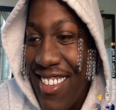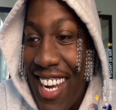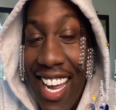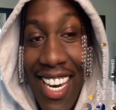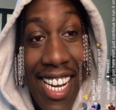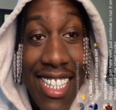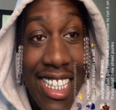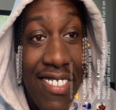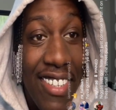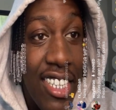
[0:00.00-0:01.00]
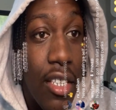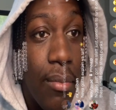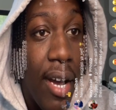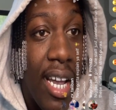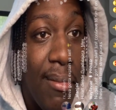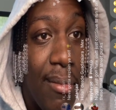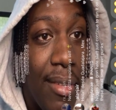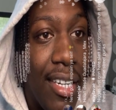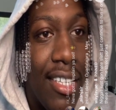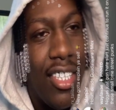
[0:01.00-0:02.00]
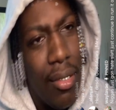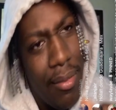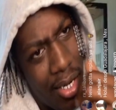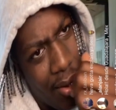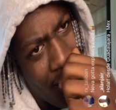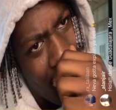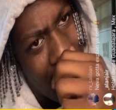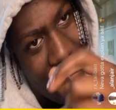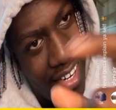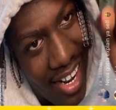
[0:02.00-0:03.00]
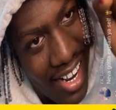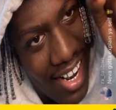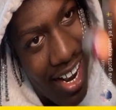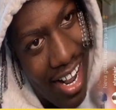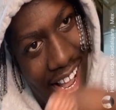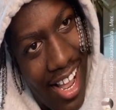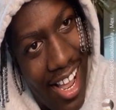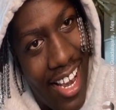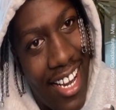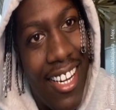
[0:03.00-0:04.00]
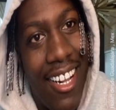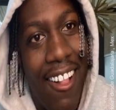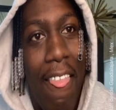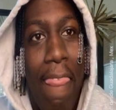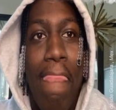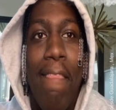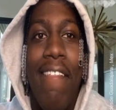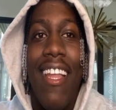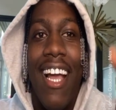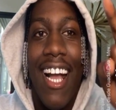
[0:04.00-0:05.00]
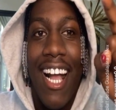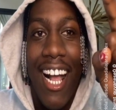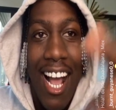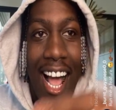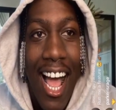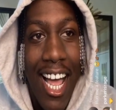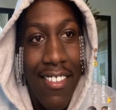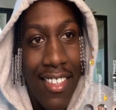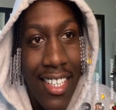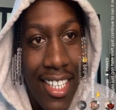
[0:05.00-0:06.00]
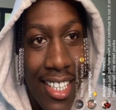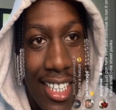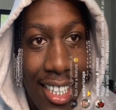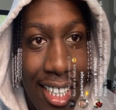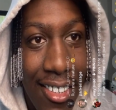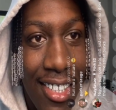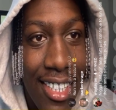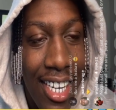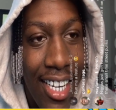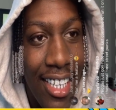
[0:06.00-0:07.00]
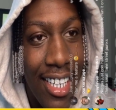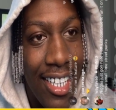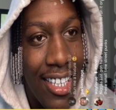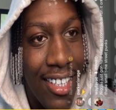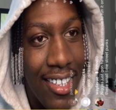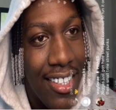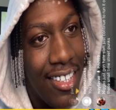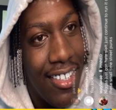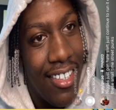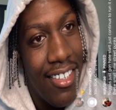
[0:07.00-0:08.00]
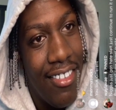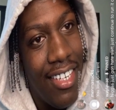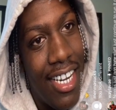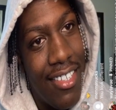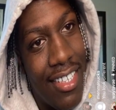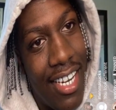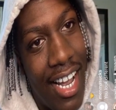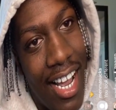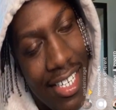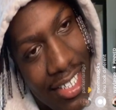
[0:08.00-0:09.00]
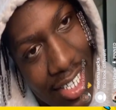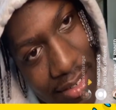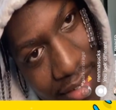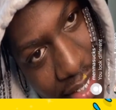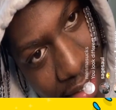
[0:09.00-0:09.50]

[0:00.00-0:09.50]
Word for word: We got 19 minutes, on i of man. Sobe on Walter, a god. A god, man. What's up, nigga? We got some guys in here, man.